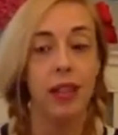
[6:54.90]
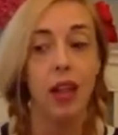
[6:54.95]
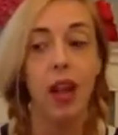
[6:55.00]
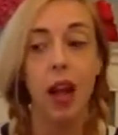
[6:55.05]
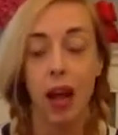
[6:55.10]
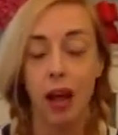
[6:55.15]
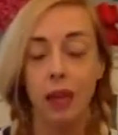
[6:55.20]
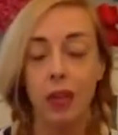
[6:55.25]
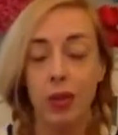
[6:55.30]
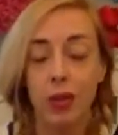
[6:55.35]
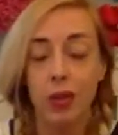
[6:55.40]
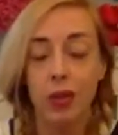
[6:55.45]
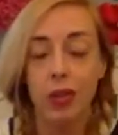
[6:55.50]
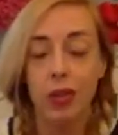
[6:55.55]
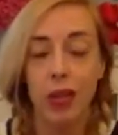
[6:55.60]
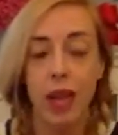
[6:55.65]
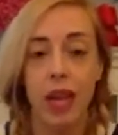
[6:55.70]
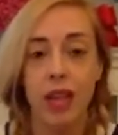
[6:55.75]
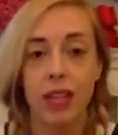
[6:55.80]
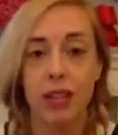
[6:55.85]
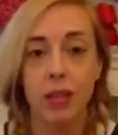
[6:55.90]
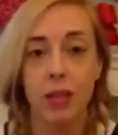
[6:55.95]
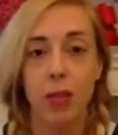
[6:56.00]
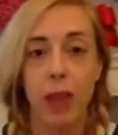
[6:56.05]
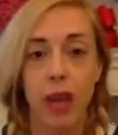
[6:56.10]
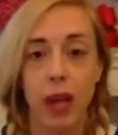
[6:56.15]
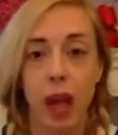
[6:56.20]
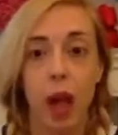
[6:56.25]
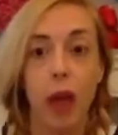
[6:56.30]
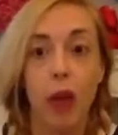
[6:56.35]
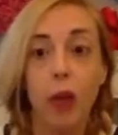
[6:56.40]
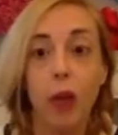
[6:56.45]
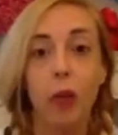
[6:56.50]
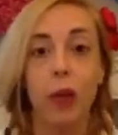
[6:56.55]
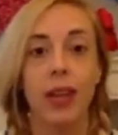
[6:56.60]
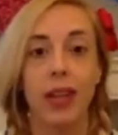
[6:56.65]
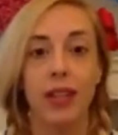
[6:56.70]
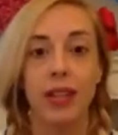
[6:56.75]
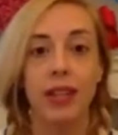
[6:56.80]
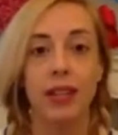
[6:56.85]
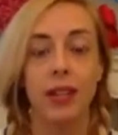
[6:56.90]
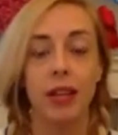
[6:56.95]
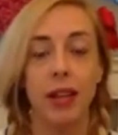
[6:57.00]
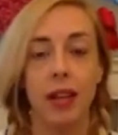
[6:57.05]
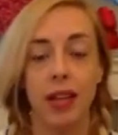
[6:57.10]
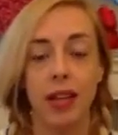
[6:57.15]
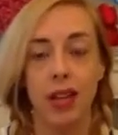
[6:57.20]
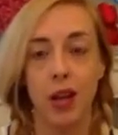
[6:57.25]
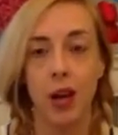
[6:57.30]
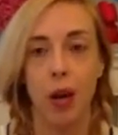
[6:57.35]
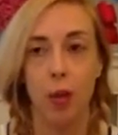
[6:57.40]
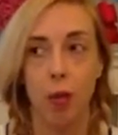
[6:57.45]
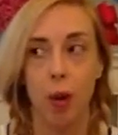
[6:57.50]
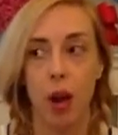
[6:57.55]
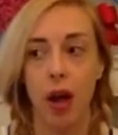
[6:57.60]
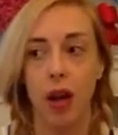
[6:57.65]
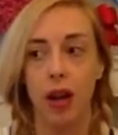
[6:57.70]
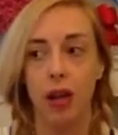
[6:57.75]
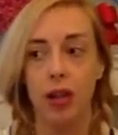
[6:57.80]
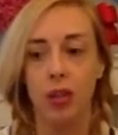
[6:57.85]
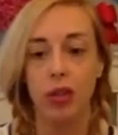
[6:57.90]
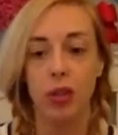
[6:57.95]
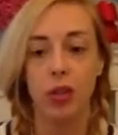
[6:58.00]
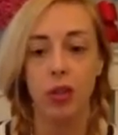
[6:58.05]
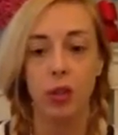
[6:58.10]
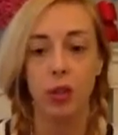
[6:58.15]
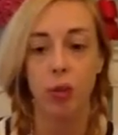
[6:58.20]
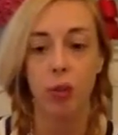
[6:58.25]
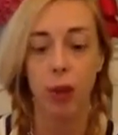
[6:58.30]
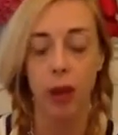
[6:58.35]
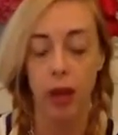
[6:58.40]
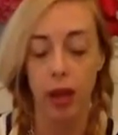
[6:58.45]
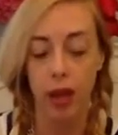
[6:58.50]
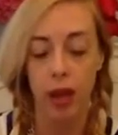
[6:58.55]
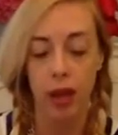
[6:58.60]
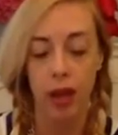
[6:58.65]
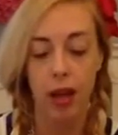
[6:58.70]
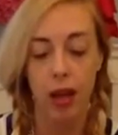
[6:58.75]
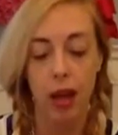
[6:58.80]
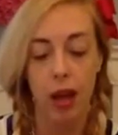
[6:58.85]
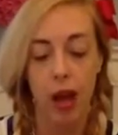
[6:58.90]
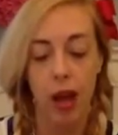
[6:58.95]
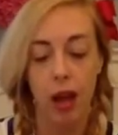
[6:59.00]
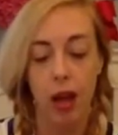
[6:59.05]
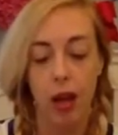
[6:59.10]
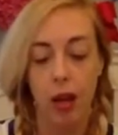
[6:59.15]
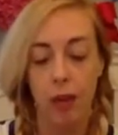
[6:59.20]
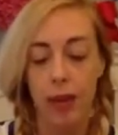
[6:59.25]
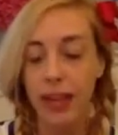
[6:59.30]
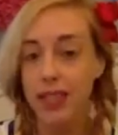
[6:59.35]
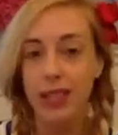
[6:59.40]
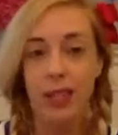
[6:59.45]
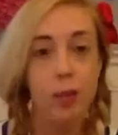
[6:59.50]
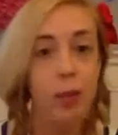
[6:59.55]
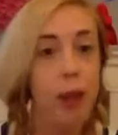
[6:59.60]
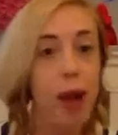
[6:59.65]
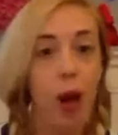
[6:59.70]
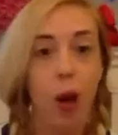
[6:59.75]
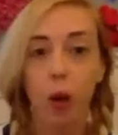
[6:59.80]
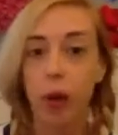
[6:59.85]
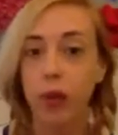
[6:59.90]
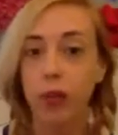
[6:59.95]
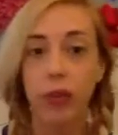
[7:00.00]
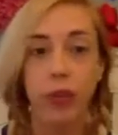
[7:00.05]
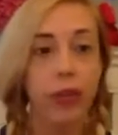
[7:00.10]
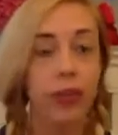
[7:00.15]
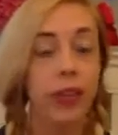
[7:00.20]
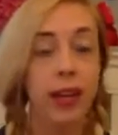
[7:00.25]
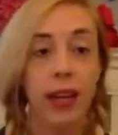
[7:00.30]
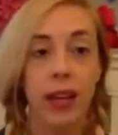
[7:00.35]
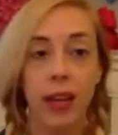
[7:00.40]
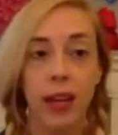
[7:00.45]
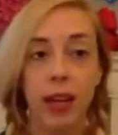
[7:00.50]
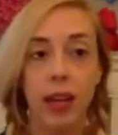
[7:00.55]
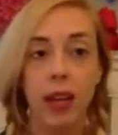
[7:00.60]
on those designs and make other winning, you know, products too. But it's a powerful thing.